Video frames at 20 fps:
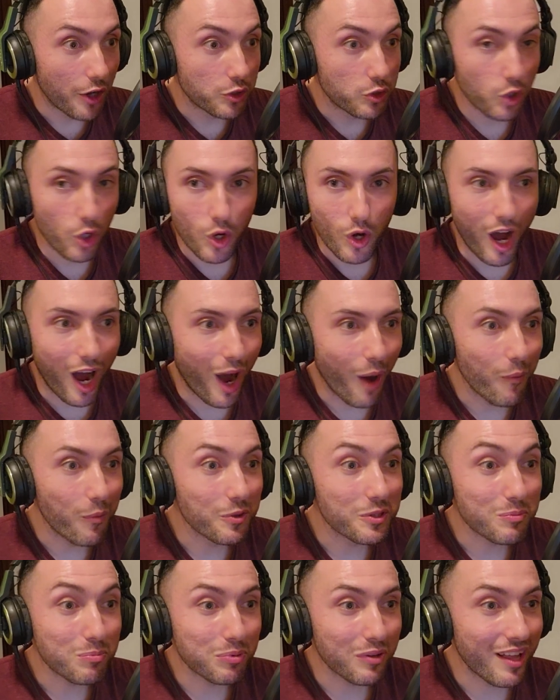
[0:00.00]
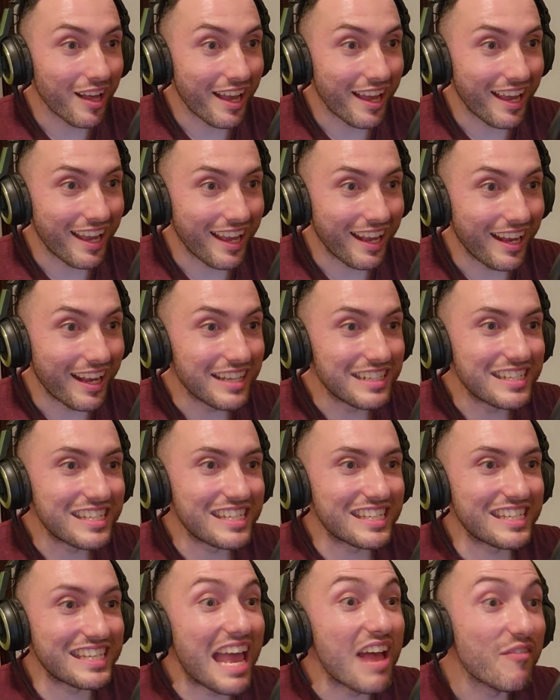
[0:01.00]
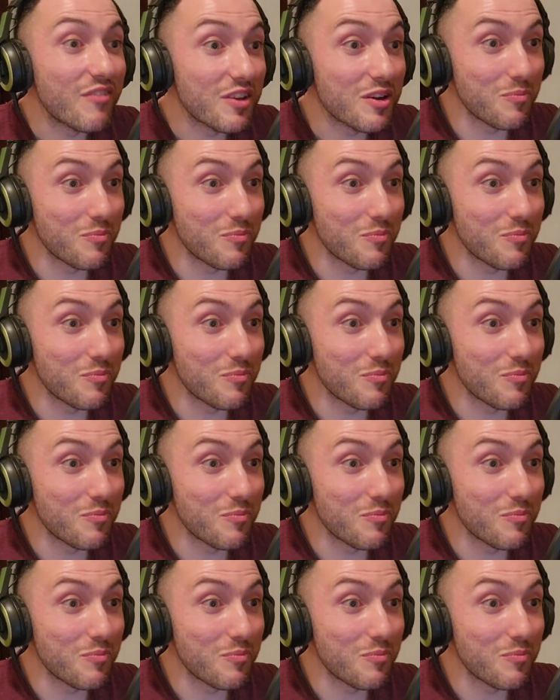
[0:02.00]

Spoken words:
Dude, I was playing 7